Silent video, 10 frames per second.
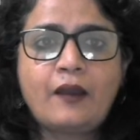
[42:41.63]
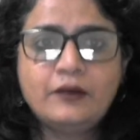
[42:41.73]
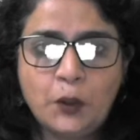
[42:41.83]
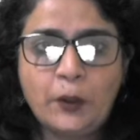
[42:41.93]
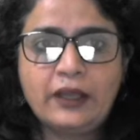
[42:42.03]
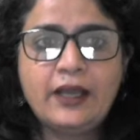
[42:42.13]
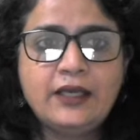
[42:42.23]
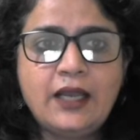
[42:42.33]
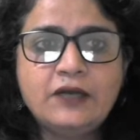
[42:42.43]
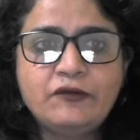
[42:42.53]
Okay,
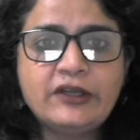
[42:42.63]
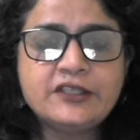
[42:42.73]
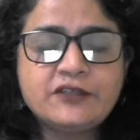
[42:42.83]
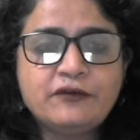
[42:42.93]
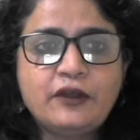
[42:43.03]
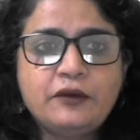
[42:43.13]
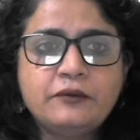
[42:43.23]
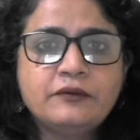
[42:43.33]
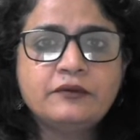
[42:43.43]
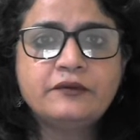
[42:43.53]
I'll read
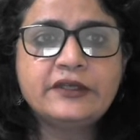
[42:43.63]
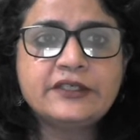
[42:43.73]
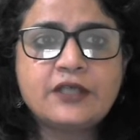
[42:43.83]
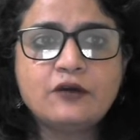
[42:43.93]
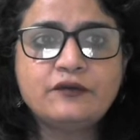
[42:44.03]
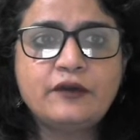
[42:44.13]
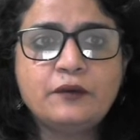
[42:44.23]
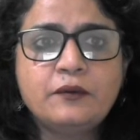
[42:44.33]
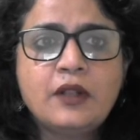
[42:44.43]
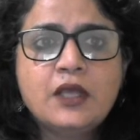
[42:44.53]
it out for
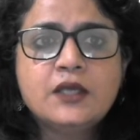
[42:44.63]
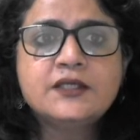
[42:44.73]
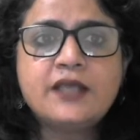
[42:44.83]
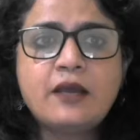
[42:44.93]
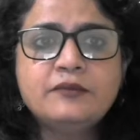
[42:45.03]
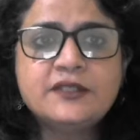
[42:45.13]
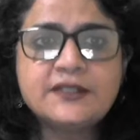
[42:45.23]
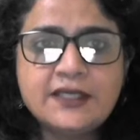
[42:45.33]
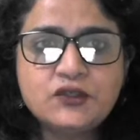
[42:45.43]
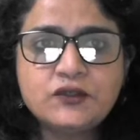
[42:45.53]
you. Some
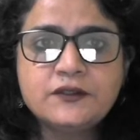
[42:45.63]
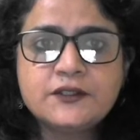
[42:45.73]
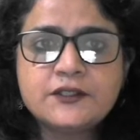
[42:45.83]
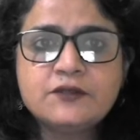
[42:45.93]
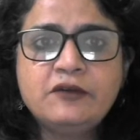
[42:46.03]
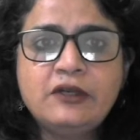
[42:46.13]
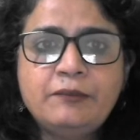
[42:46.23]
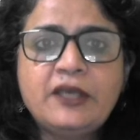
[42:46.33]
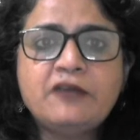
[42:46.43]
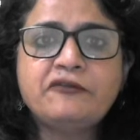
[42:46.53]
decisions will
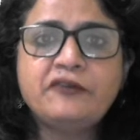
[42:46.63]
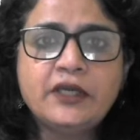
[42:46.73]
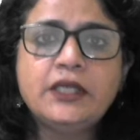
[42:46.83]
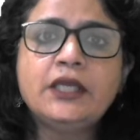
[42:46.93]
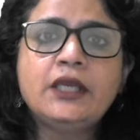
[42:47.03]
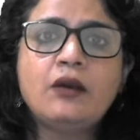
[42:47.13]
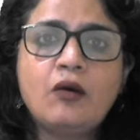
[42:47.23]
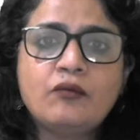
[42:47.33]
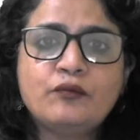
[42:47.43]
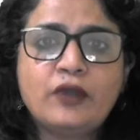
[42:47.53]
be fairly
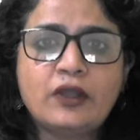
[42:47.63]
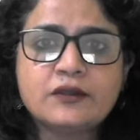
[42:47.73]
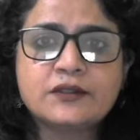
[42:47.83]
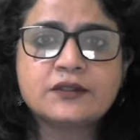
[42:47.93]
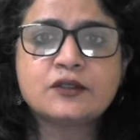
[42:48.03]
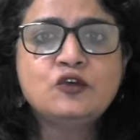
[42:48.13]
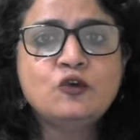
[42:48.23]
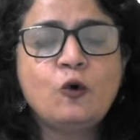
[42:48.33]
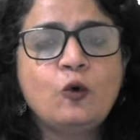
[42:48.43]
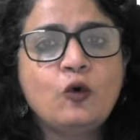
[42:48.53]
obvious,
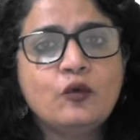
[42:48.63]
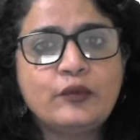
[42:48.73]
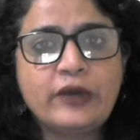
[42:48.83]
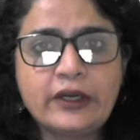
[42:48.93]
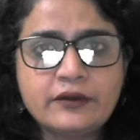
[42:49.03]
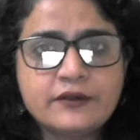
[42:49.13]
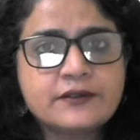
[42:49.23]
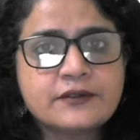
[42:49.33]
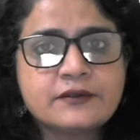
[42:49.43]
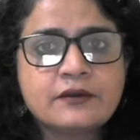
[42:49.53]
no
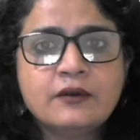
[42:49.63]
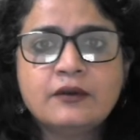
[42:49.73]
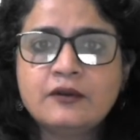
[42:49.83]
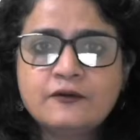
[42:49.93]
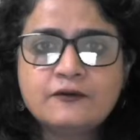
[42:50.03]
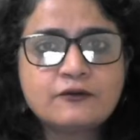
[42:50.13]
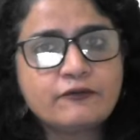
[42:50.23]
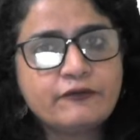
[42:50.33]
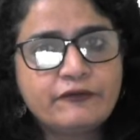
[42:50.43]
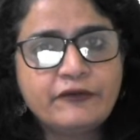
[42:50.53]
brainers.
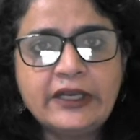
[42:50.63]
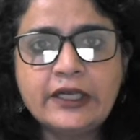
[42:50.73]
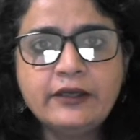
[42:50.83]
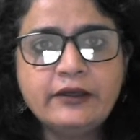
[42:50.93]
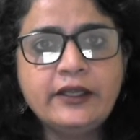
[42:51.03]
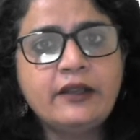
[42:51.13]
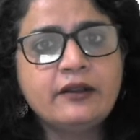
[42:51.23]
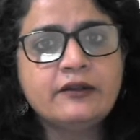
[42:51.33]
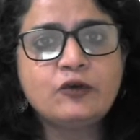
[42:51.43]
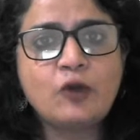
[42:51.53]
So very
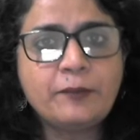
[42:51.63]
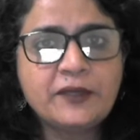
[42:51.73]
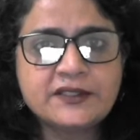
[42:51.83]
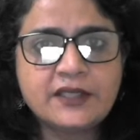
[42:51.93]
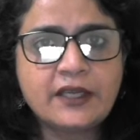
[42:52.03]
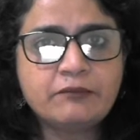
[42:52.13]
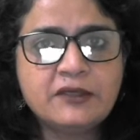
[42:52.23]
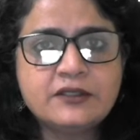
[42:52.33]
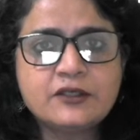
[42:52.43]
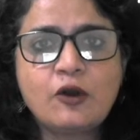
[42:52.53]
clearly, the topic
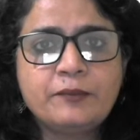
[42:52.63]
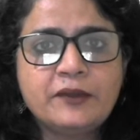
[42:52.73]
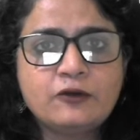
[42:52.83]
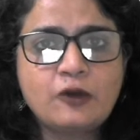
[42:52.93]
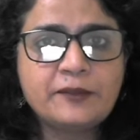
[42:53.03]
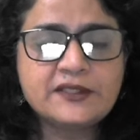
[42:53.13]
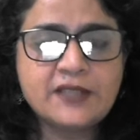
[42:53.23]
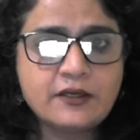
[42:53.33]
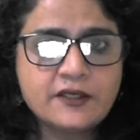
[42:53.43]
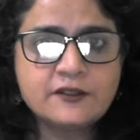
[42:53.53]
statement, topic
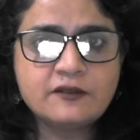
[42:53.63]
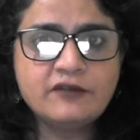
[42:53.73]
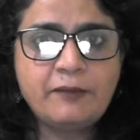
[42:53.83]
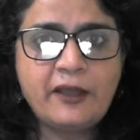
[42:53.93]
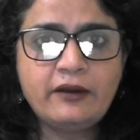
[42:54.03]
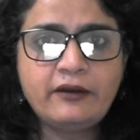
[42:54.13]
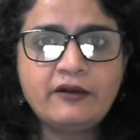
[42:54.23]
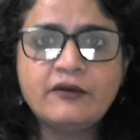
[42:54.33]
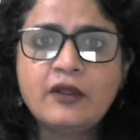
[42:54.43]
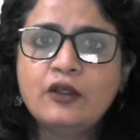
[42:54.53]
sentence of the
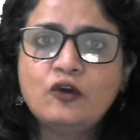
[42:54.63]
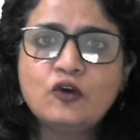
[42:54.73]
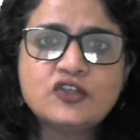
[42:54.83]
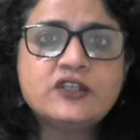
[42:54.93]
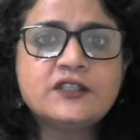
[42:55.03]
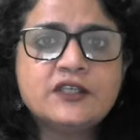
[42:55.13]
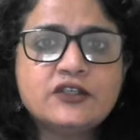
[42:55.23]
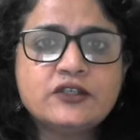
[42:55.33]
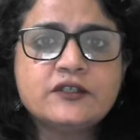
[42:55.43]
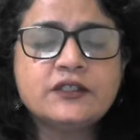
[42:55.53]
paragraph, which
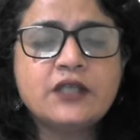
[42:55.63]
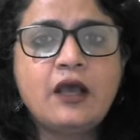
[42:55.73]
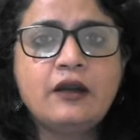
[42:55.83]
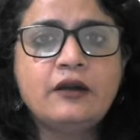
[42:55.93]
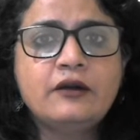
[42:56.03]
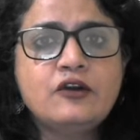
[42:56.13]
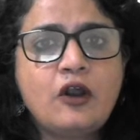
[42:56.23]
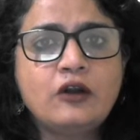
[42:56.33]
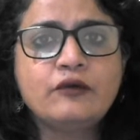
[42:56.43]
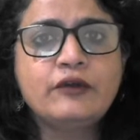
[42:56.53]
decisions are
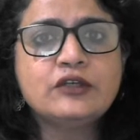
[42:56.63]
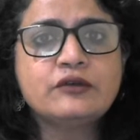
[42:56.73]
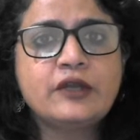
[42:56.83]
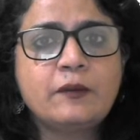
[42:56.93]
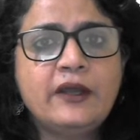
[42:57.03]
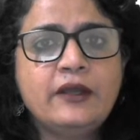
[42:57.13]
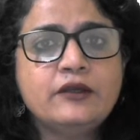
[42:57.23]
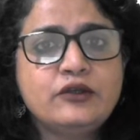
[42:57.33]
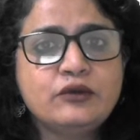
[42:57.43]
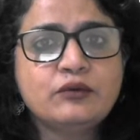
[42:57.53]
not going to require
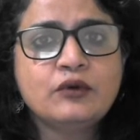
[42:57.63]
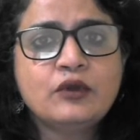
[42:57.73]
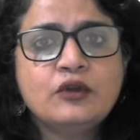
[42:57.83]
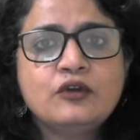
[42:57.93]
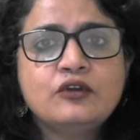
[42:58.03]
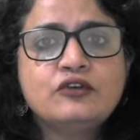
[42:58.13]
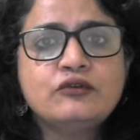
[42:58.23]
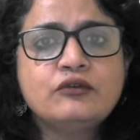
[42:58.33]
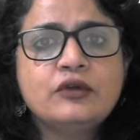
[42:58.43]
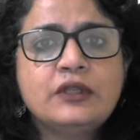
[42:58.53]
you
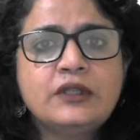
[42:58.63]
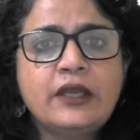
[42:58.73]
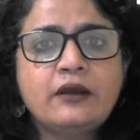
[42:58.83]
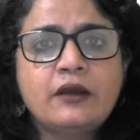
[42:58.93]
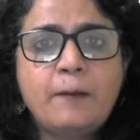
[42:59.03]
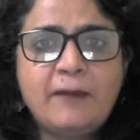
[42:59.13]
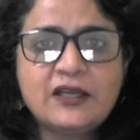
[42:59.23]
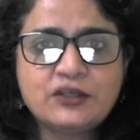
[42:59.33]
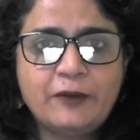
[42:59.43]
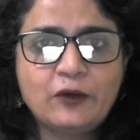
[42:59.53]
to think
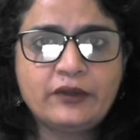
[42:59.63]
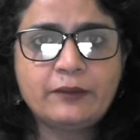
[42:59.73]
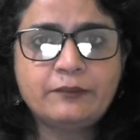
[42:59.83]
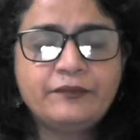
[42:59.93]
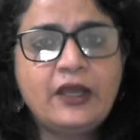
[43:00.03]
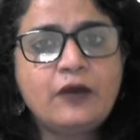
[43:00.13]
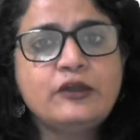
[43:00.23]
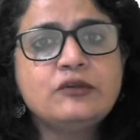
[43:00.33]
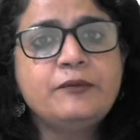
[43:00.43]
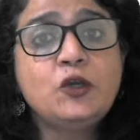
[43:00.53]
much about them. They are
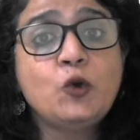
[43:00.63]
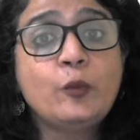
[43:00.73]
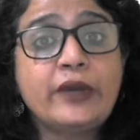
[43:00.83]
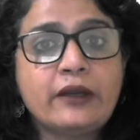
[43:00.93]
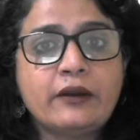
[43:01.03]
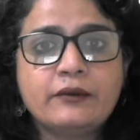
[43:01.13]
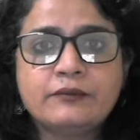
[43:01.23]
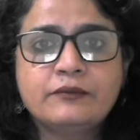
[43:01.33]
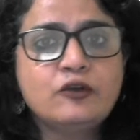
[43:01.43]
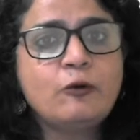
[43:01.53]
going to be no-brainer.
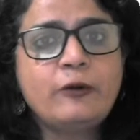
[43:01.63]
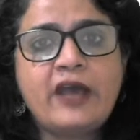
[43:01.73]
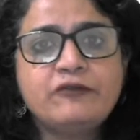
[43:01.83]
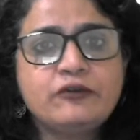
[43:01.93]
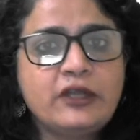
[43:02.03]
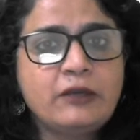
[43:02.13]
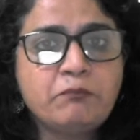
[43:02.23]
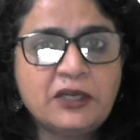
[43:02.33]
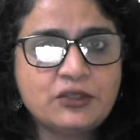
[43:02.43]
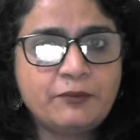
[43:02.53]
You don't have to think
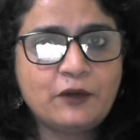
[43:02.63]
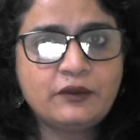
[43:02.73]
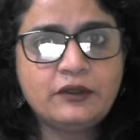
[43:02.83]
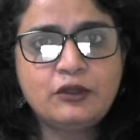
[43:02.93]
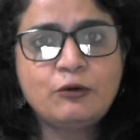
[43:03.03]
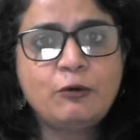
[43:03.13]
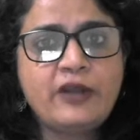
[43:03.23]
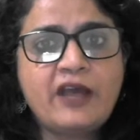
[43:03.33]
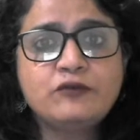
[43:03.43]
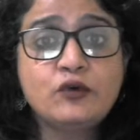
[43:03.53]
much about it. You don't
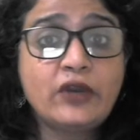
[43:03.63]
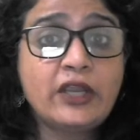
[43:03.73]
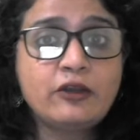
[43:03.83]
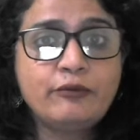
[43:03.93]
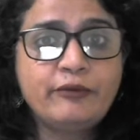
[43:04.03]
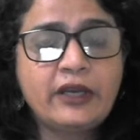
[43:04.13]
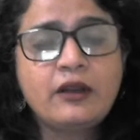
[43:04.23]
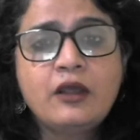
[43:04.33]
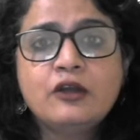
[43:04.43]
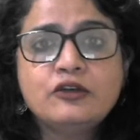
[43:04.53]
have to rake your
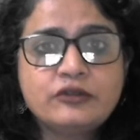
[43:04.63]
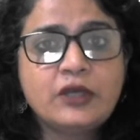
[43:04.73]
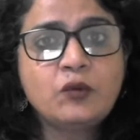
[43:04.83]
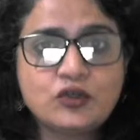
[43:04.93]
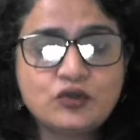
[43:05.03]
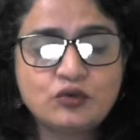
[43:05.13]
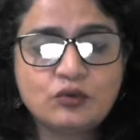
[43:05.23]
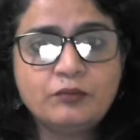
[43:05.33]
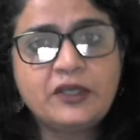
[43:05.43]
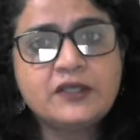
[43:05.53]
brain to think to
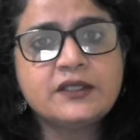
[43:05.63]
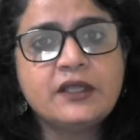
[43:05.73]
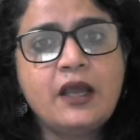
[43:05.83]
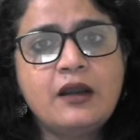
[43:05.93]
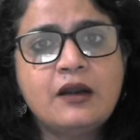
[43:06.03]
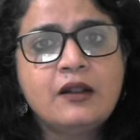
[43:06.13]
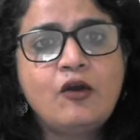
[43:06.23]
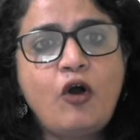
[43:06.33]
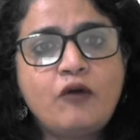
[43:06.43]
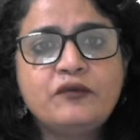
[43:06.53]
do because they are
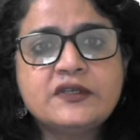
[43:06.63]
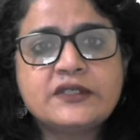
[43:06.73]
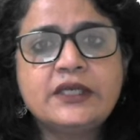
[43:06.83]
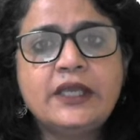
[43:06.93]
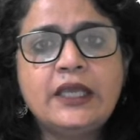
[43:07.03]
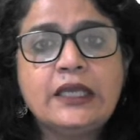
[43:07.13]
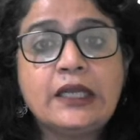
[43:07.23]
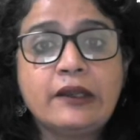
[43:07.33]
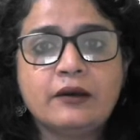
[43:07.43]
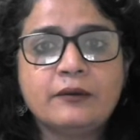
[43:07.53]
obviously
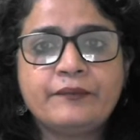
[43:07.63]
clear.